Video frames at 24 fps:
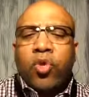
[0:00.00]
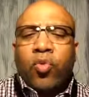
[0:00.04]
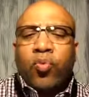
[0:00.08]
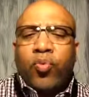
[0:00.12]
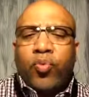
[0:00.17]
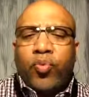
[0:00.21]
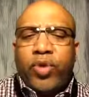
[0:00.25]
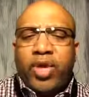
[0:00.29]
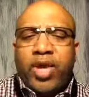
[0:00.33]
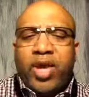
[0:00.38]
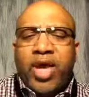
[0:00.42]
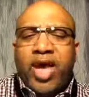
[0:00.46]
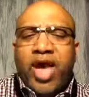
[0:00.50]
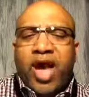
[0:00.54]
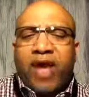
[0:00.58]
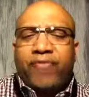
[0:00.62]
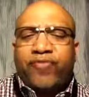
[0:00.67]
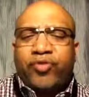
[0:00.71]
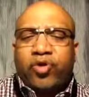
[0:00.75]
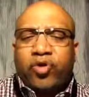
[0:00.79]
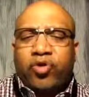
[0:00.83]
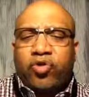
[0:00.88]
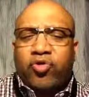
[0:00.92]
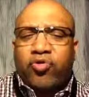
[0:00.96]
we have
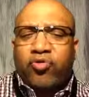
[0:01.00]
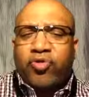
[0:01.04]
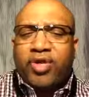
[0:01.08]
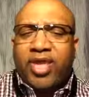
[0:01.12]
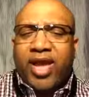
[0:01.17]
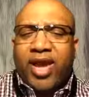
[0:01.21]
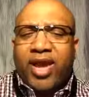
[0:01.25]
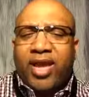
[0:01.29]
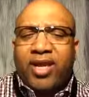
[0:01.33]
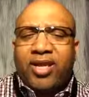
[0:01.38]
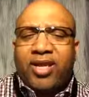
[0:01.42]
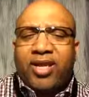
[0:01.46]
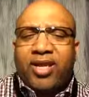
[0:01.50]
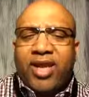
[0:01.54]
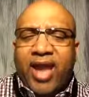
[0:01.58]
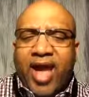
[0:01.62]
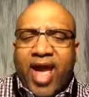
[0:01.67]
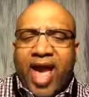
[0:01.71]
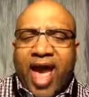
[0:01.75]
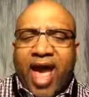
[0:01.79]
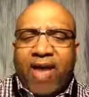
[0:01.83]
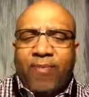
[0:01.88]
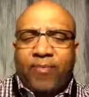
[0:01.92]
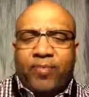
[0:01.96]
to create an
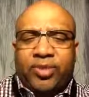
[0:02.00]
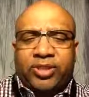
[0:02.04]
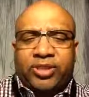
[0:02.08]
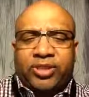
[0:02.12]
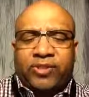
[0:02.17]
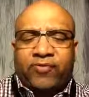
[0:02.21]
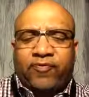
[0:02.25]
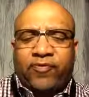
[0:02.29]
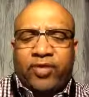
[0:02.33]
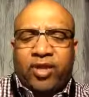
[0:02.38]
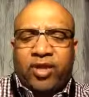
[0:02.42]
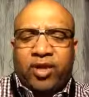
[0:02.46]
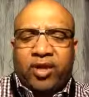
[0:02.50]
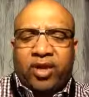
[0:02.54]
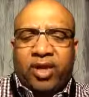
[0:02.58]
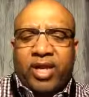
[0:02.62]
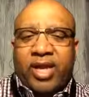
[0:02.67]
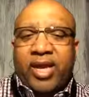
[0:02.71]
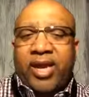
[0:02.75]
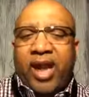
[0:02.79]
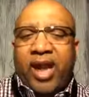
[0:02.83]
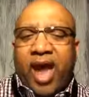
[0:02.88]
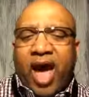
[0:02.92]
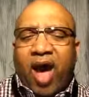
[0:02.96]
atmosphere
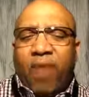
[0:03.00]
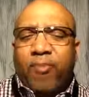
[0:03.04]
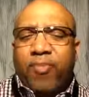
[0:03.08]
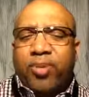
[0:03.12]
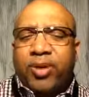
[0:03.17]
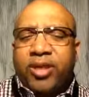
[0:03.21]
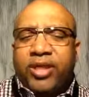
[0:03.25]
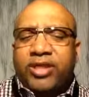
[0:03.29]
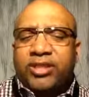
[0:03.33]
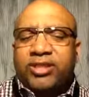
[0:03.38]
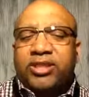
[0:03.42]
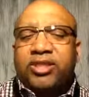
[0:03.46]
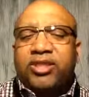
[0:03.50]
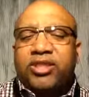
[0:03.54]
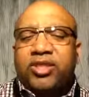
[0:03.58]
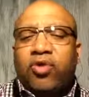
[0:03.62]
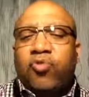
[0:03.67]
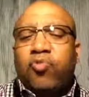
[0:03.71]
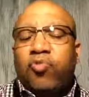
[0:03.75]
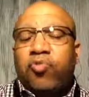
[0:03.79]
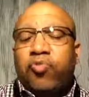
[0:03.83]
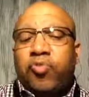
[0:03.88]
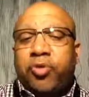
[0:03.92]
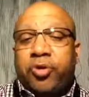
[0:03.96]
in our places
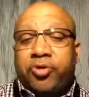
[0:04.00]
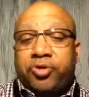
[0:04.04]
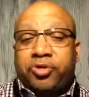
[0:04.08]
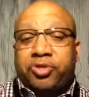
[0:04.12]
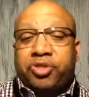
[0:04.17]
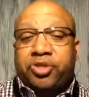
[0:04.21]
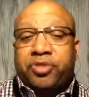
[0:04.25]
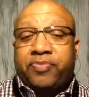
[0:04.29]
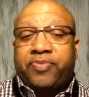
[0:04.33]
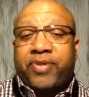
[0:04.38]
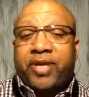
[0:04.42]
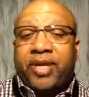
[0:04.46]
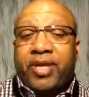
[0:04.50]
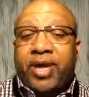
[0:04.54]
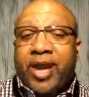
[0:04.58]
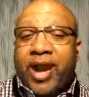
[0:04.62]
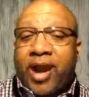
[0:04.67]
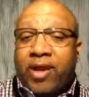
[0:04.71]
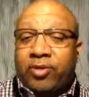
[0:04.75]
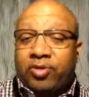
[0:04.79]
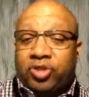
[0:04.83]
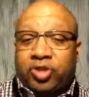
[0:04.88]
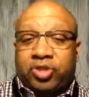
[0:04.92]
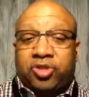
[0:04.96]
of worship, in
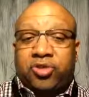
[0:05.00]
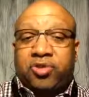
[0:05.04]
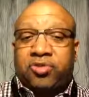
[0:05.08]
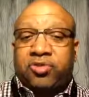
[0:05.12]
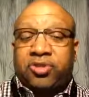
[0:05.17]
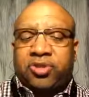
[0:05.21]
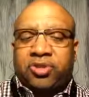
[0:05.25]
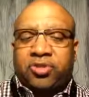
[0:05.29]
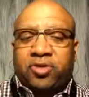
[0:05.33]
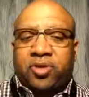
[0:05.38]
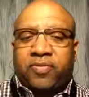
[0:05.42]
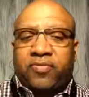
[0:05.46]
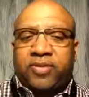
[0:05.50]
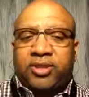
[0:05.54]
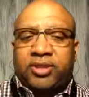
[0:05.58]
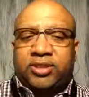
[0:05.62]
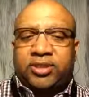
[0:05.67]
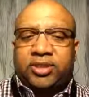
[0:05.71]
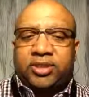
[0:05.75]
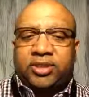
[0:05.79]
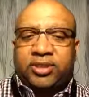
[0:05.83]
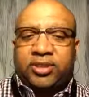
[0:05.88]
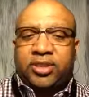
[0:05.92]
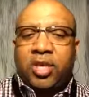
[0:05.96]
our church
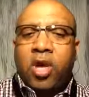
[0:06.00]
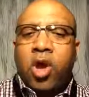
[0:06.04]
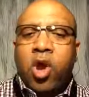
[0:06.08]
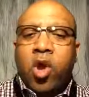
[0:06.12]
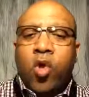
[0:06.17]
services,